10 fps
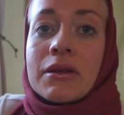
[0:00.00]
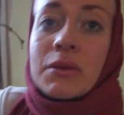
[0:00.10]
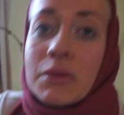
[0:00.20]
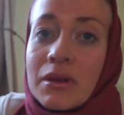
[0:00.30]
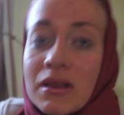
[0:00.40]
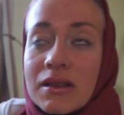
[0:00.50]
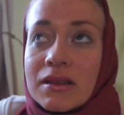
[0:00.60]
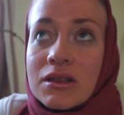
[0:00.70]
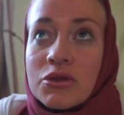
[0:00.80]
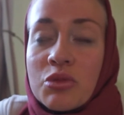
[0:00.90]
who is
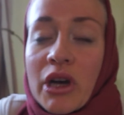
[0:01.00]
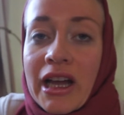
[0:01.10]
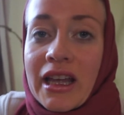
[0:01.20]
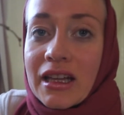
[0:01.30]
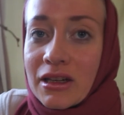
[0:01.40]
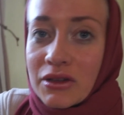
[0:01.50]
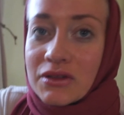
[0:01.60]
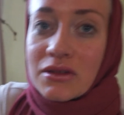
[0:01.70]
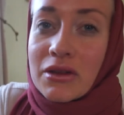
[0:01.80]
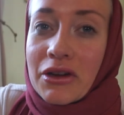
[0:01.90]
in Dubai, and
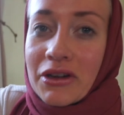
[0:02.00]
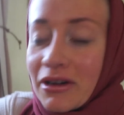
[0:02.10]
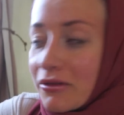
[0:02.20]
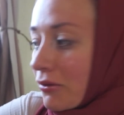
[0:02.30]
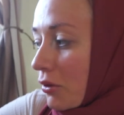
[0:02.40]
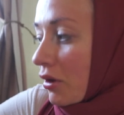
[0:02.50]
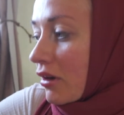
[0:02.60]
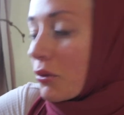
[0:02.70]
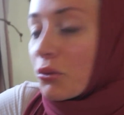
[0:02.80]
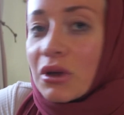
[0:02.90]
asked her for
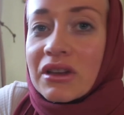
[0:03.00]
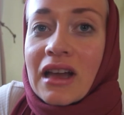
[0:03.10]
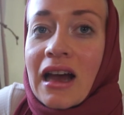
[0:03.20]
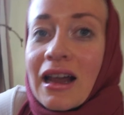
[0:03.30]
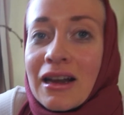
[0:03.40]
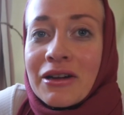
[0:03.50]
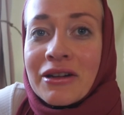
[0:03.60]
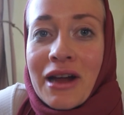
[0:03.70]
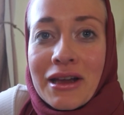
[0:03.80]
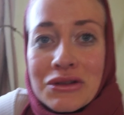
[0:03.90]
what
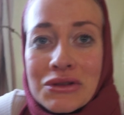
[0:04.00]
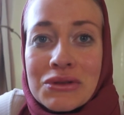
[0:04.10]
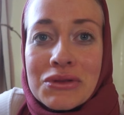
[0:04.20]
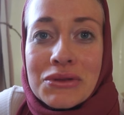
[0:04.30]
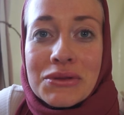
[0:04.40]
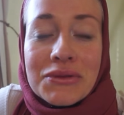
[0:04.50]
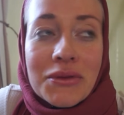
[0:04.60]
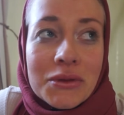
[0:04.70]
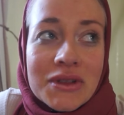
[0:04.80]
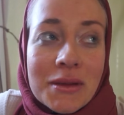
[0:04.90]
color I should choose
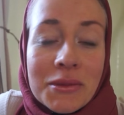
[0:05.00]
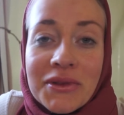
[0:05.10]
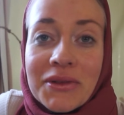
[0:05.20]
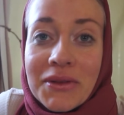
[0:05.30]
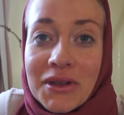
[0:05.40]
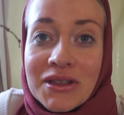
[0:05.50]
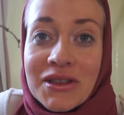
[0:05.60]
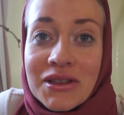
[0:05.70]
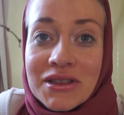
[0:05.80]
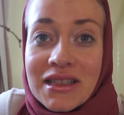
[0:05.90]
for some of the
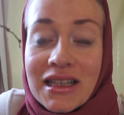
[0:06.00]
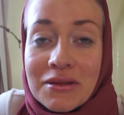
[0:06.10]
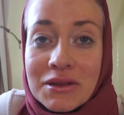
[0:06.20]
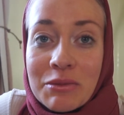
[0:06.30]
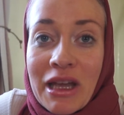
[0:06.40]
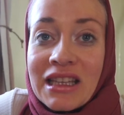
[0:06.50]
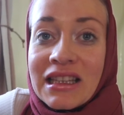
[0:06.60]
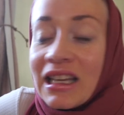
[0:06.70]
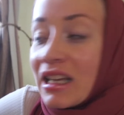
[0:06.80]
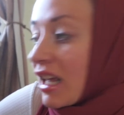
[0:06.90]
furniture that I was
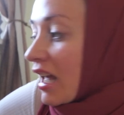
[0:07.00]
painting,